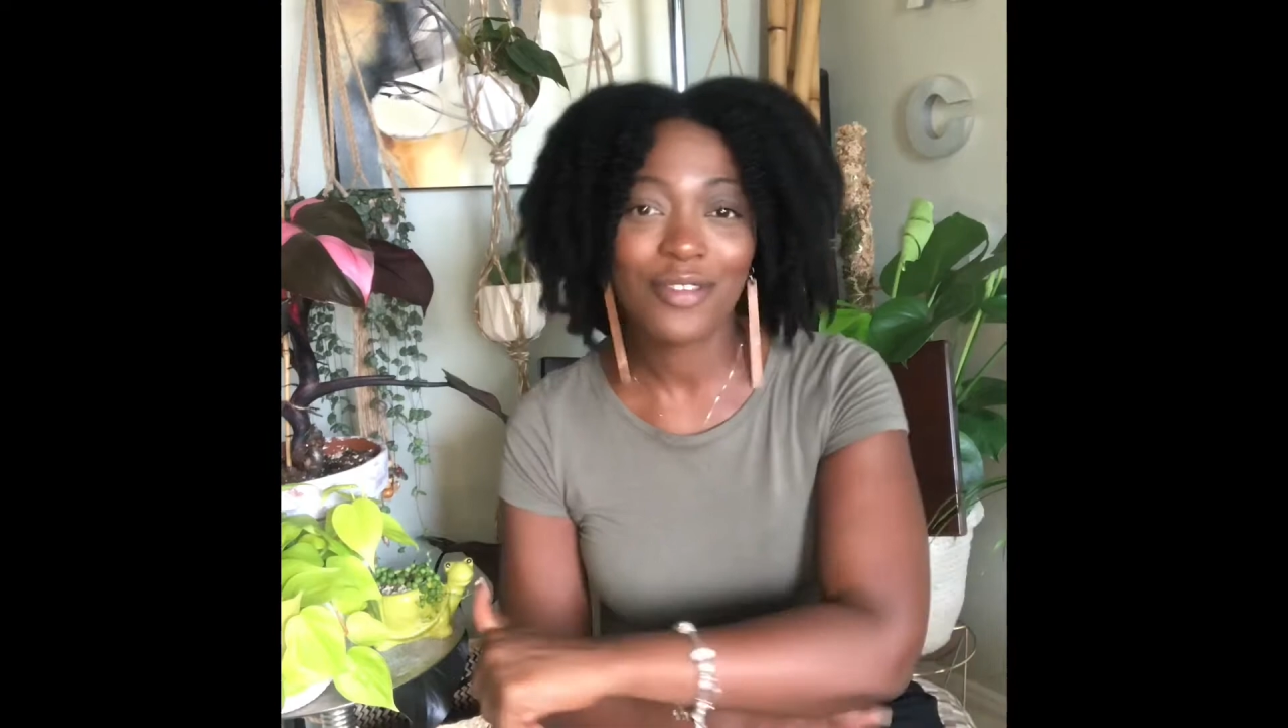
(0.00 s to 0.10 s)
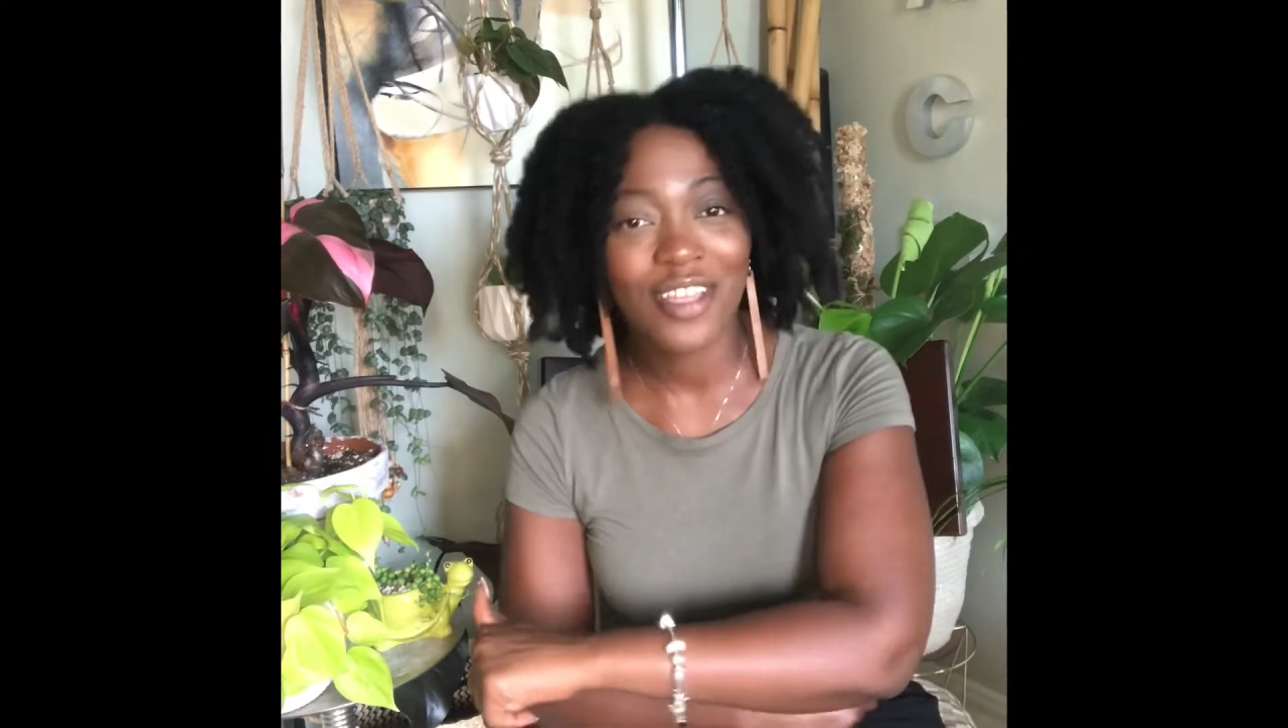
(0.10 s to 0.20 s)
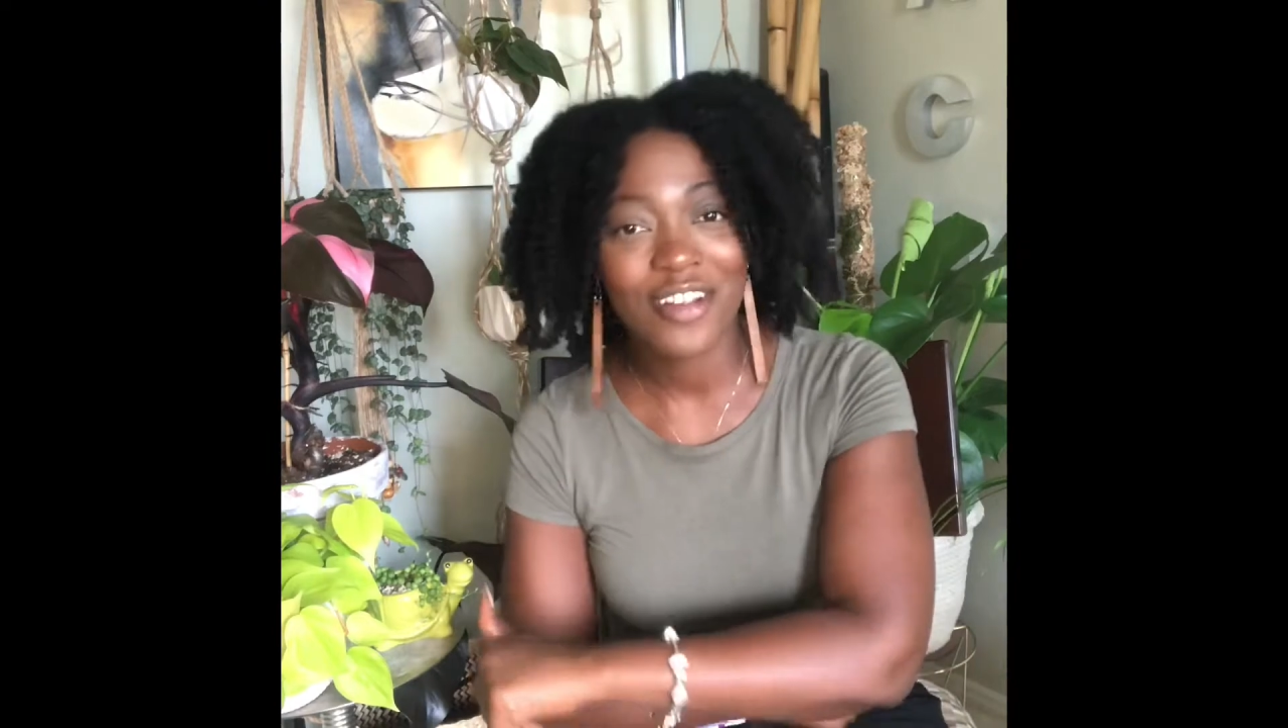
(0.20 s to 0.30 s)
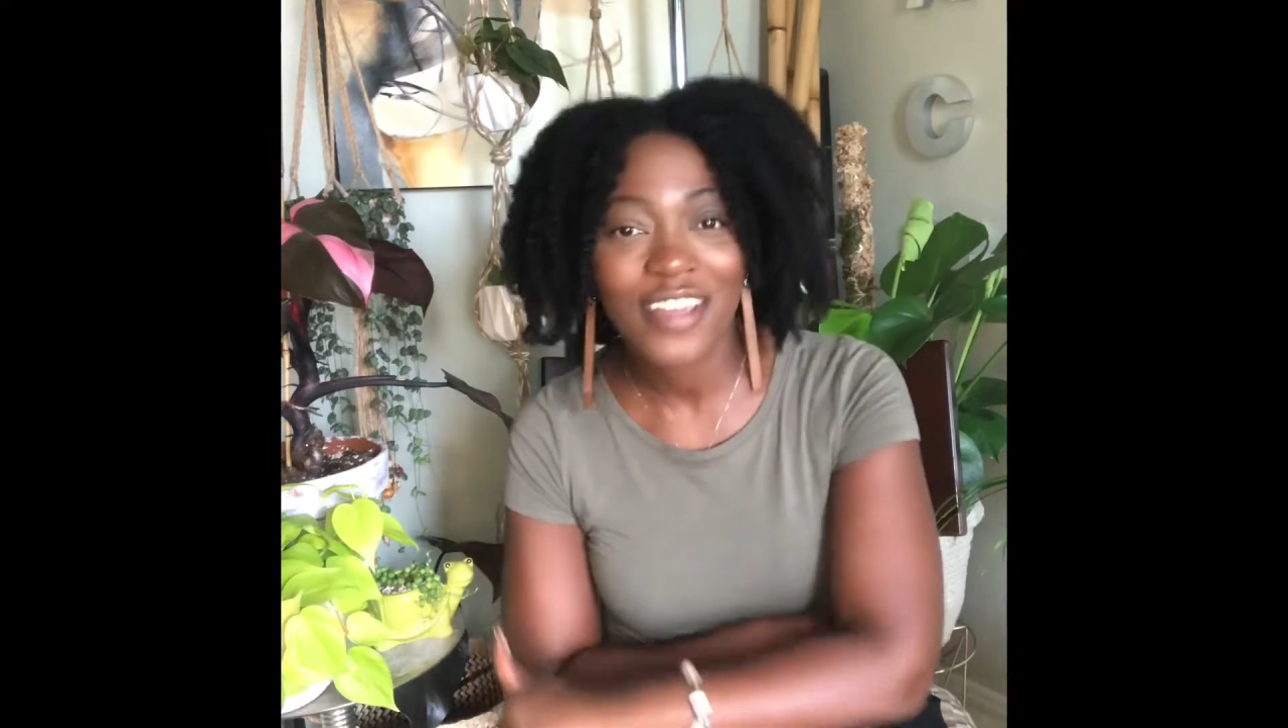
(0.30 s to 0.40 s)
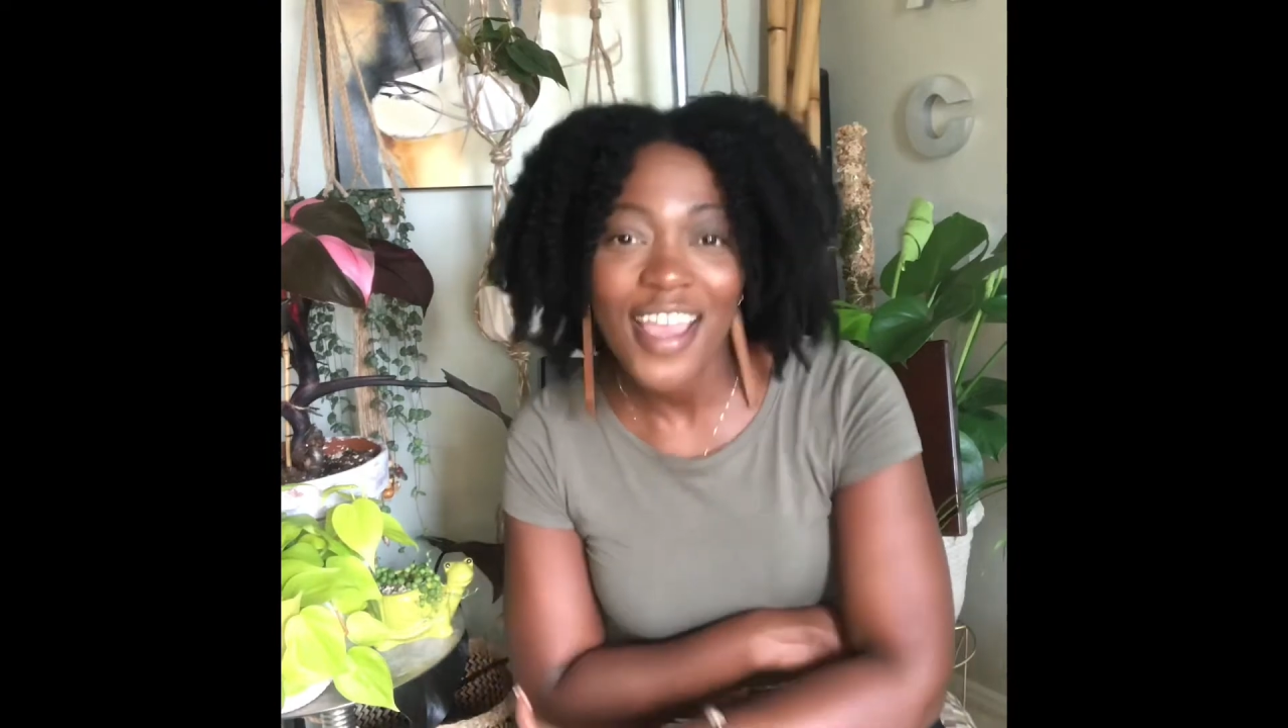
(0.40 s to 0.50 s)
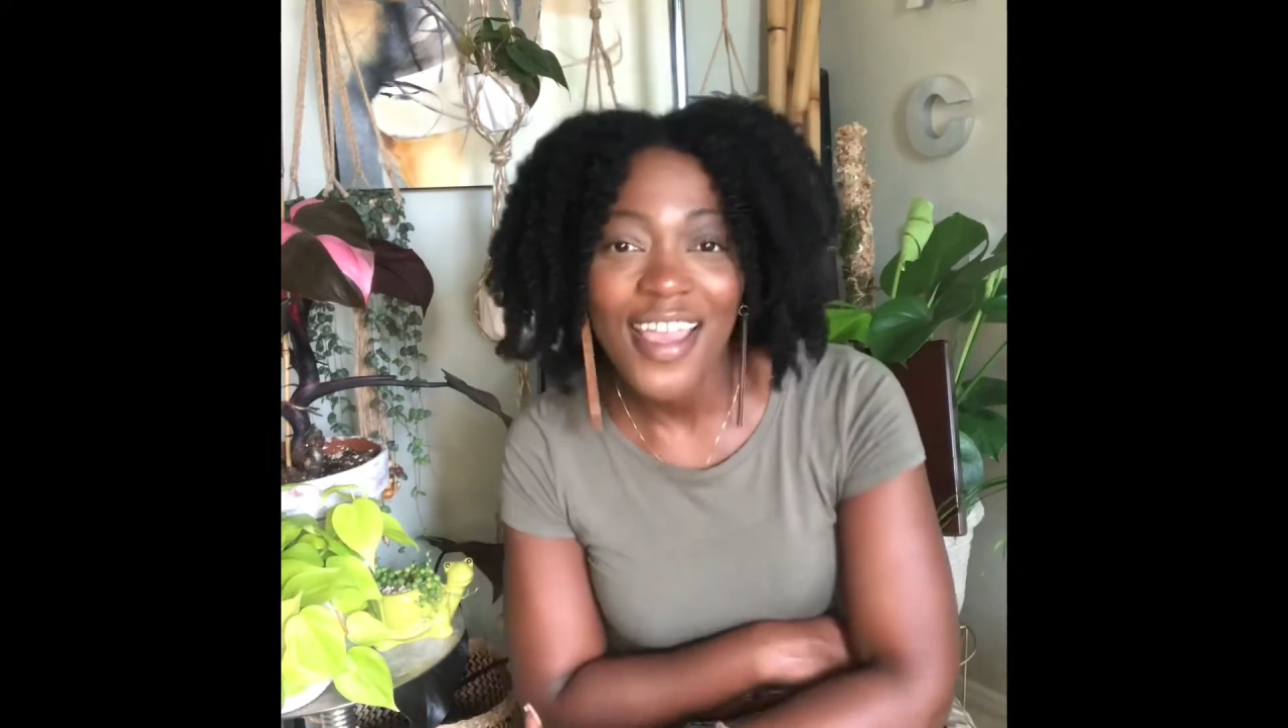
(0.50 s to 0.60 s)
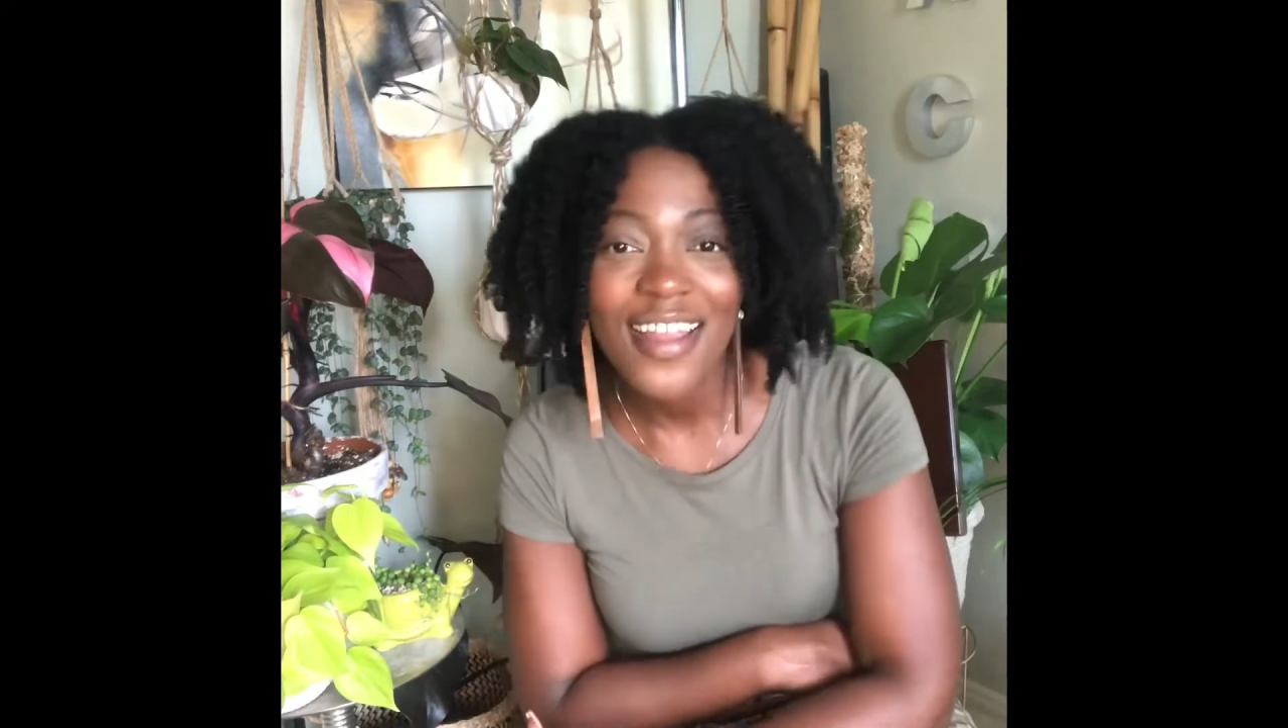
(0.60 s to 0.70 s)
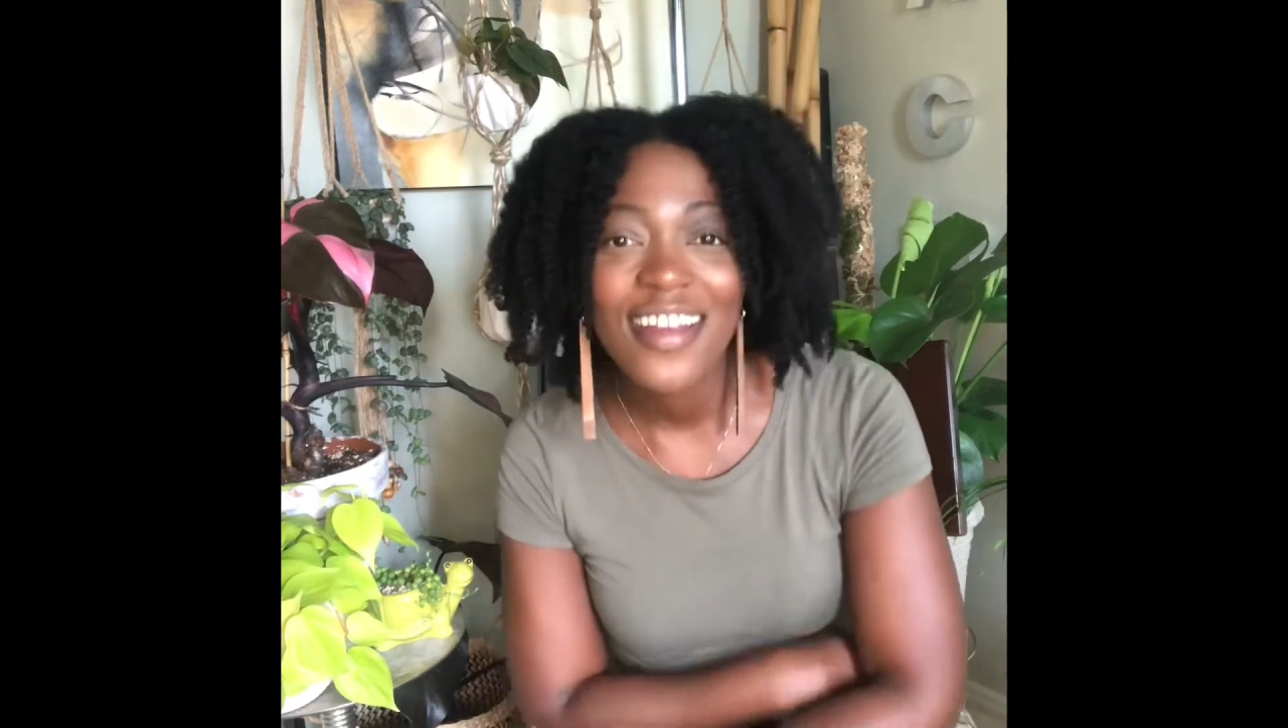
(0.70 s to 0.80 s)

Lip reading: there yet.